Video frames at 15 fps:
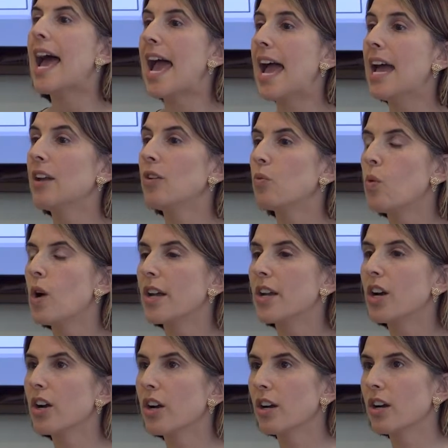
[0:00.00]
And what
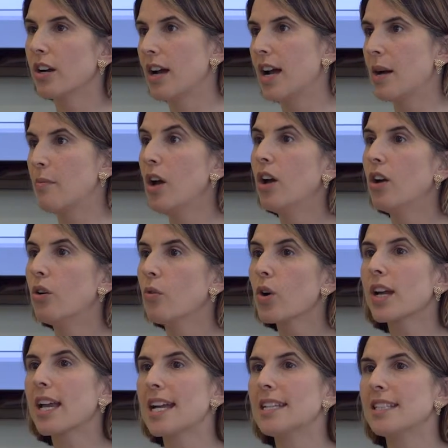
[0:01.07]
her um,
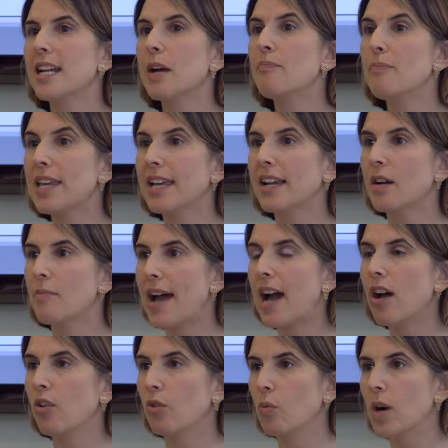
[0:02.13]
work ended up being
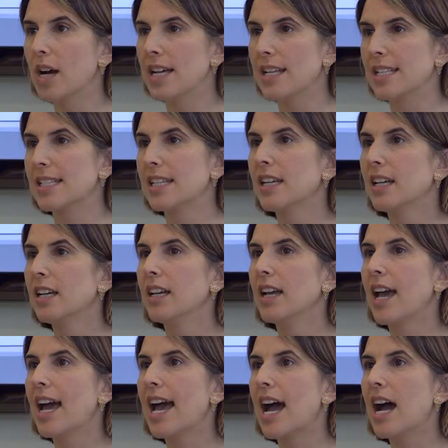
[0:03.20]
about was
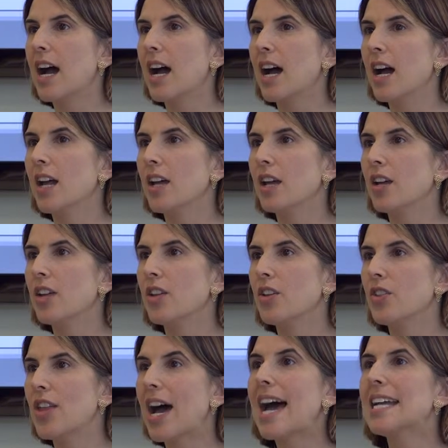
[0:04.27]
uh,
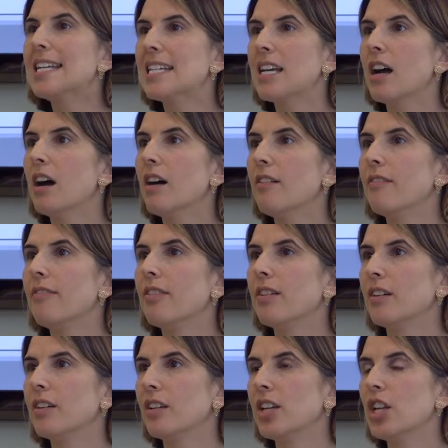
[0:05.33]
the idea of
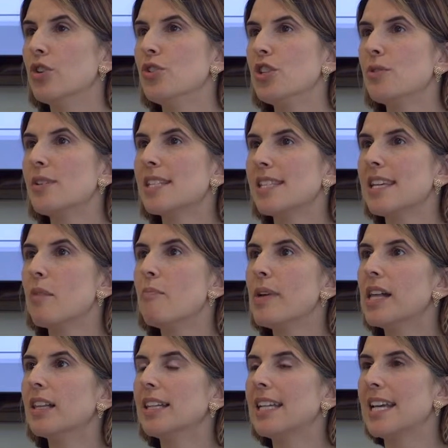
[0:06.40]
you know, do you see
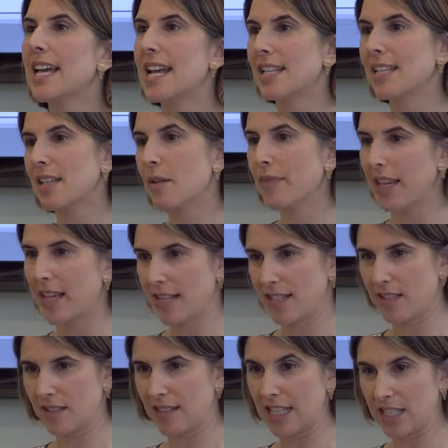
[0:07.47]
ability as something
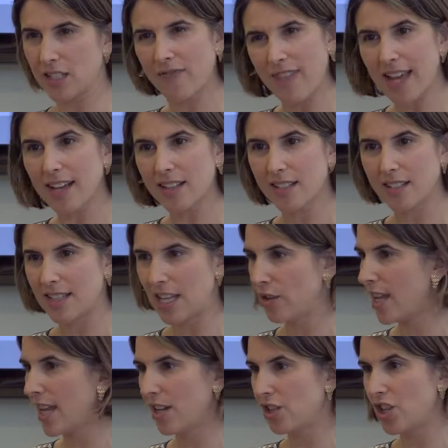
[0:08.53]
as, that's fixed, that you
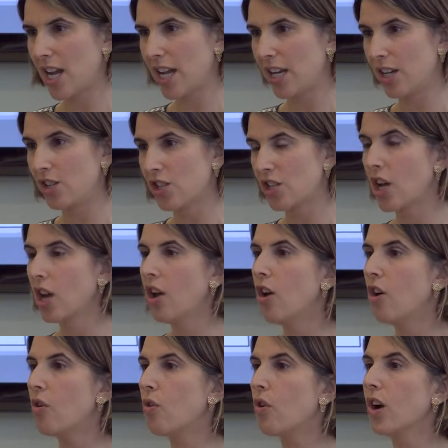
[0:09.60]
can't change,
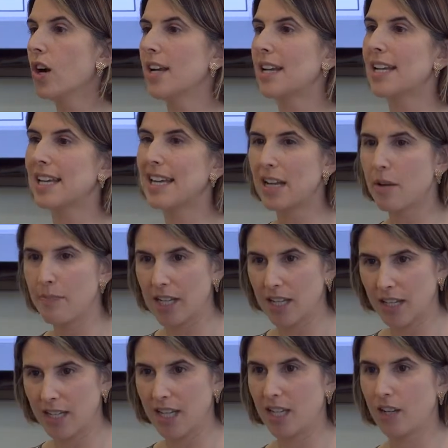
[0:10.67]
or can
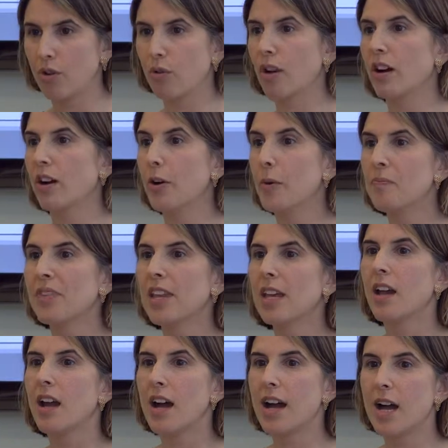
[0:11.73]
ability grow?
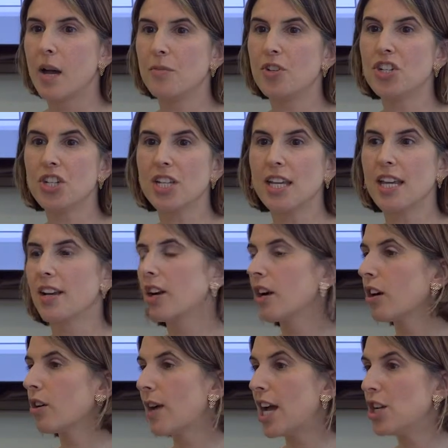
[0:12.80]
Um, she and
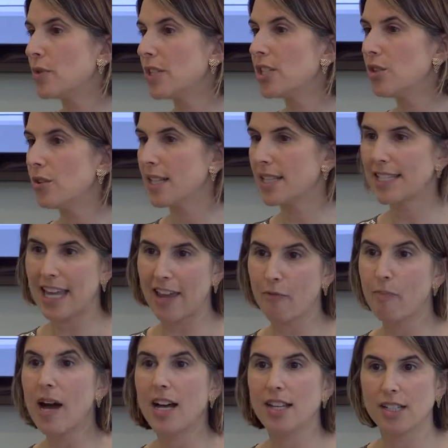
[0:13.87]
her graduate students
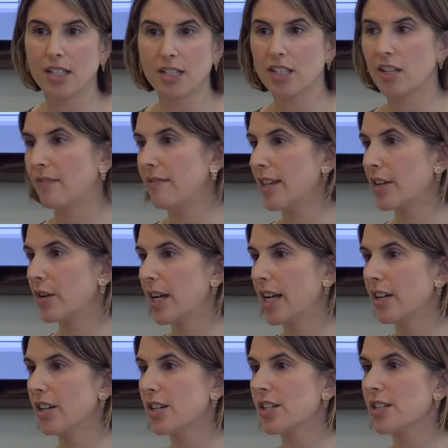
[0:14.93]
gave puzzles to fifth
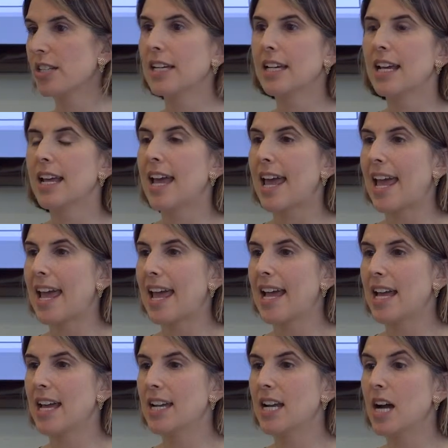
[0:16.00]
graders,
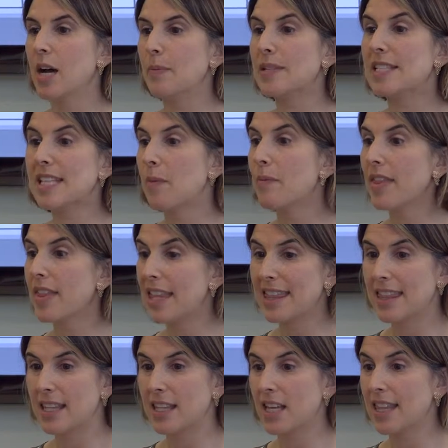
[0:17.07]
and um, some of
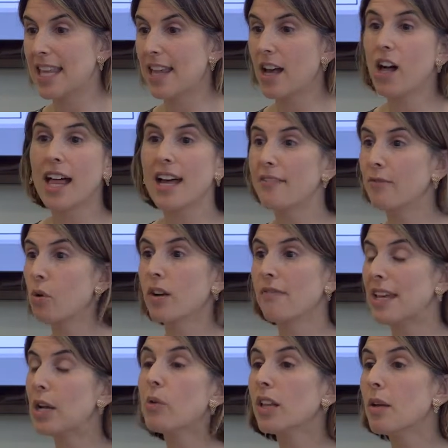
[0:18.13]
them, they all have, were of
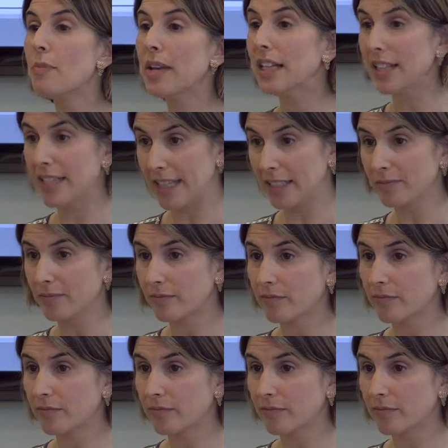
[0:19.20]
equal ability.